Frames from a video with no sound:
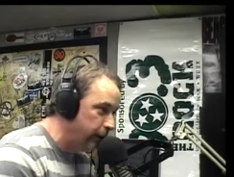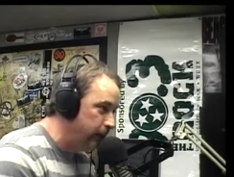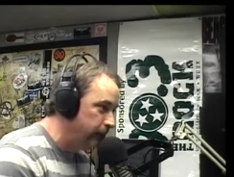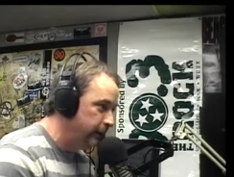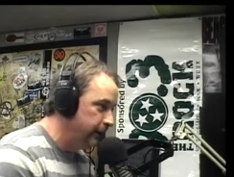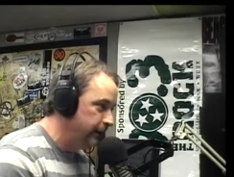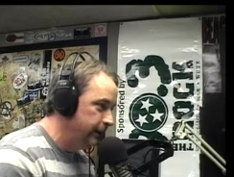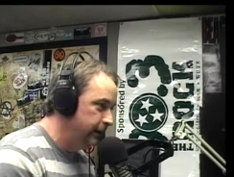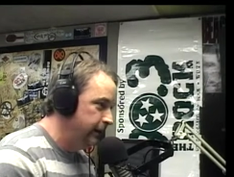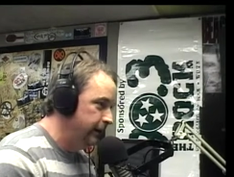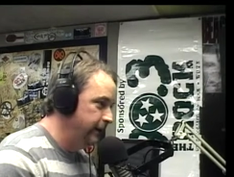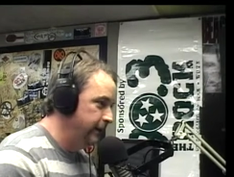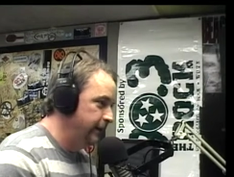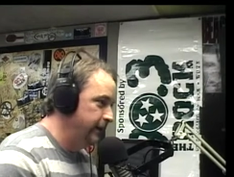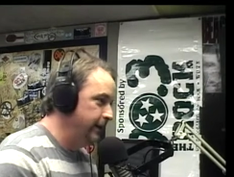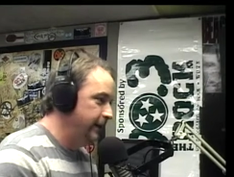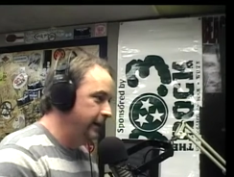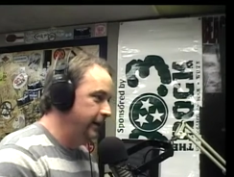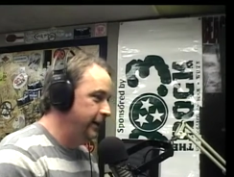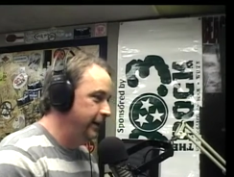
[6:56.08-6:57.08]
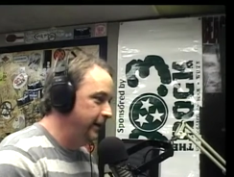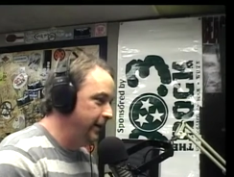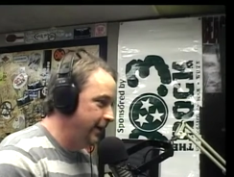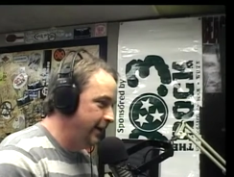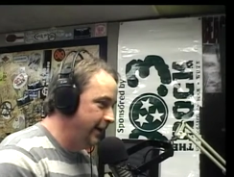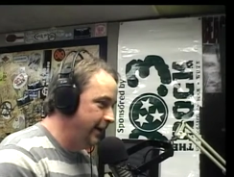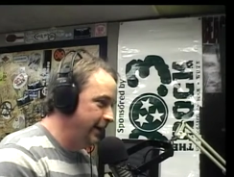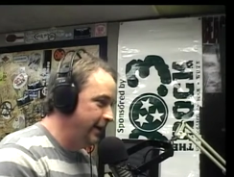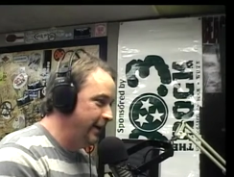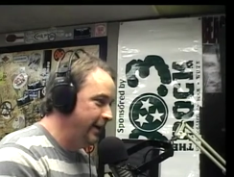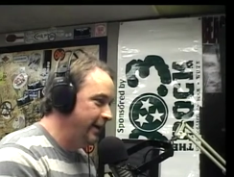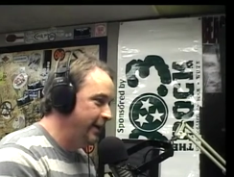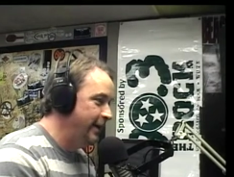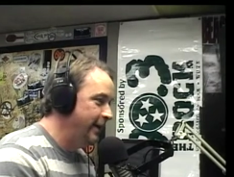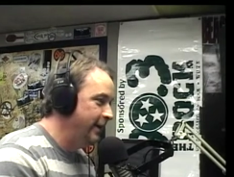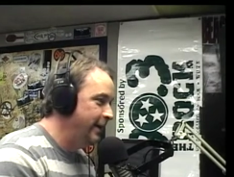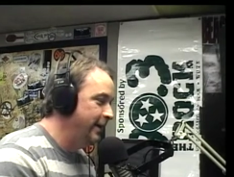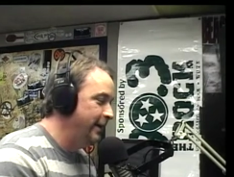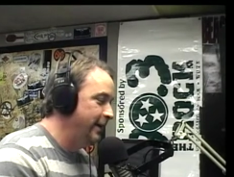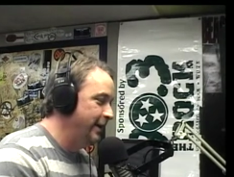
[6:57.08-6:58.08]
You know, that was, and what was really
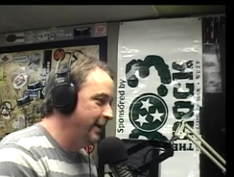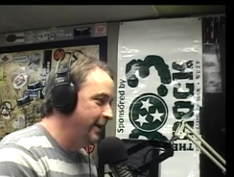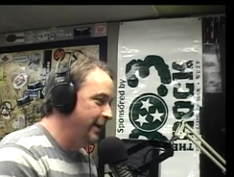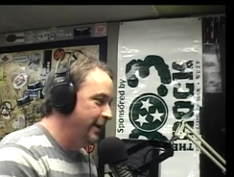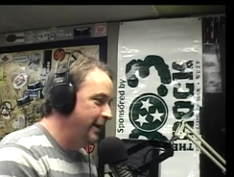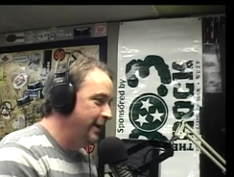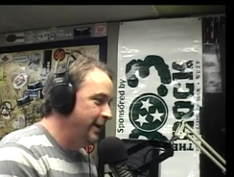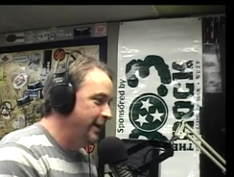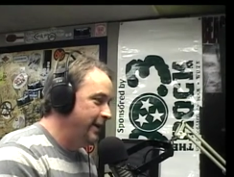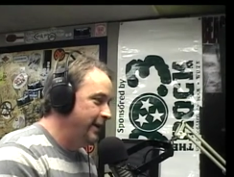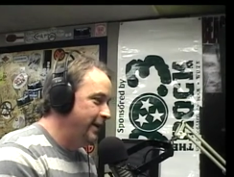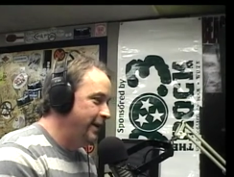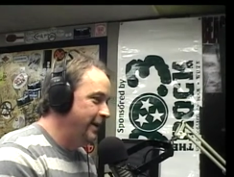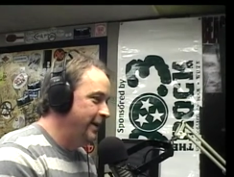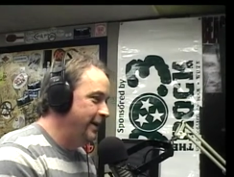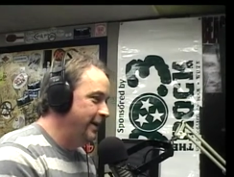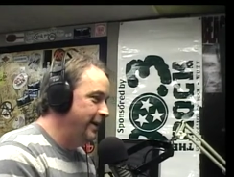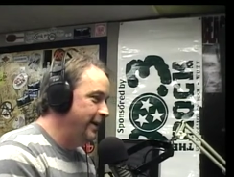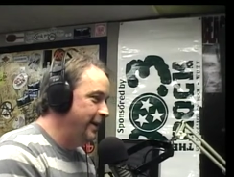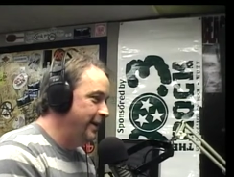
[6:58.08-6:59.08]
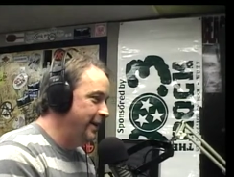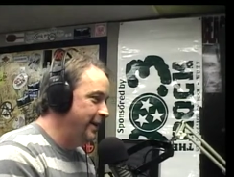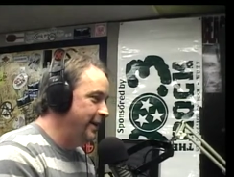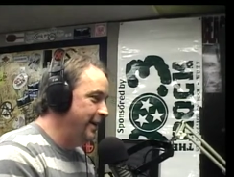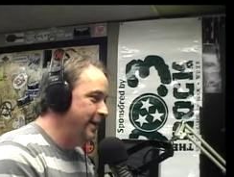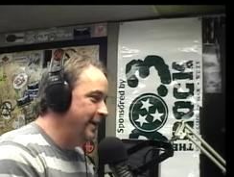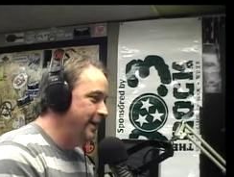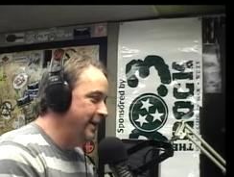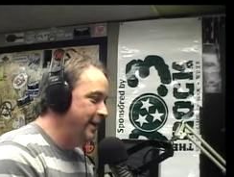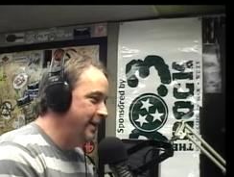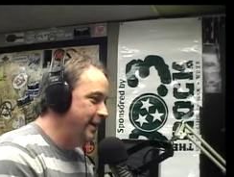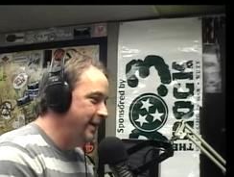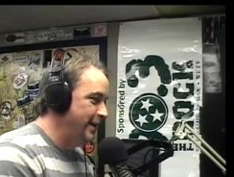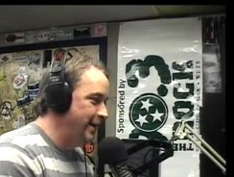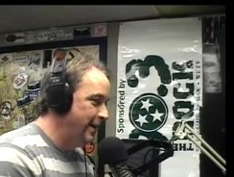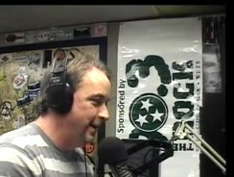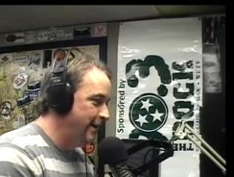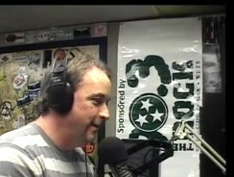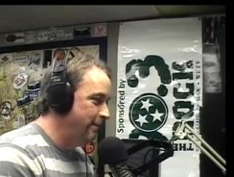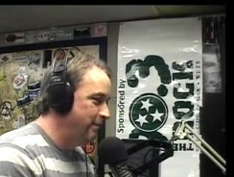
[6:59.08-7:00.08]
cool about that was a lot of people that
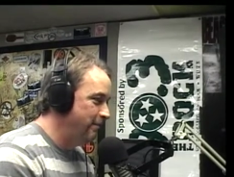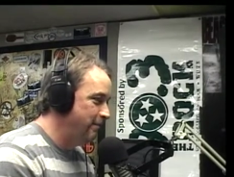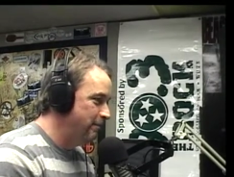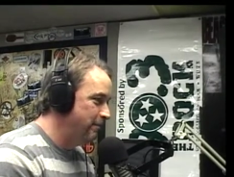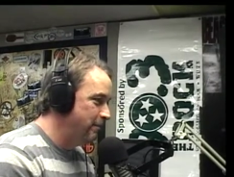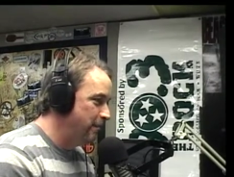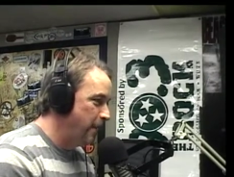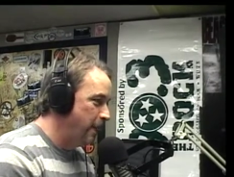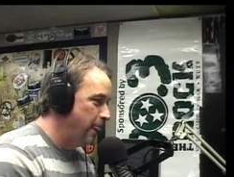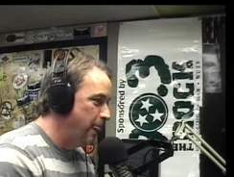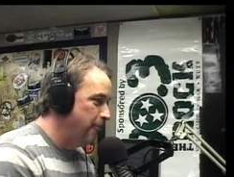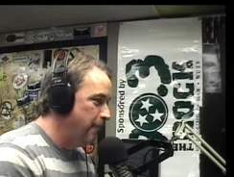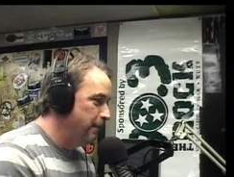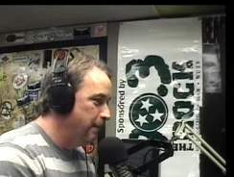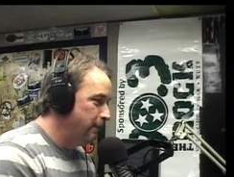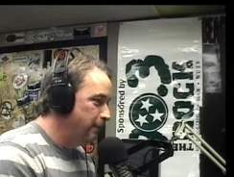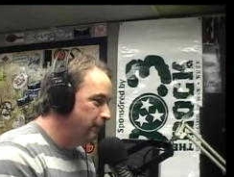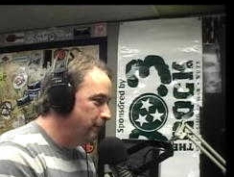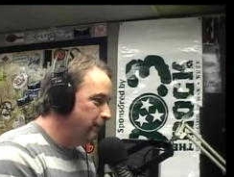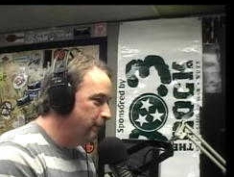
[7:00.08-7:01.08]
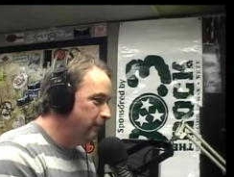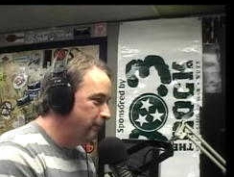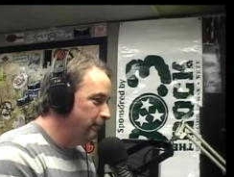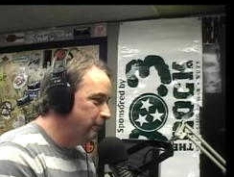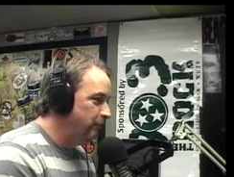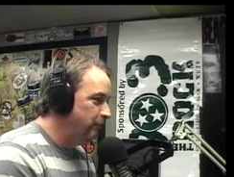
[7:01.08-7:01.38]
maybe not really into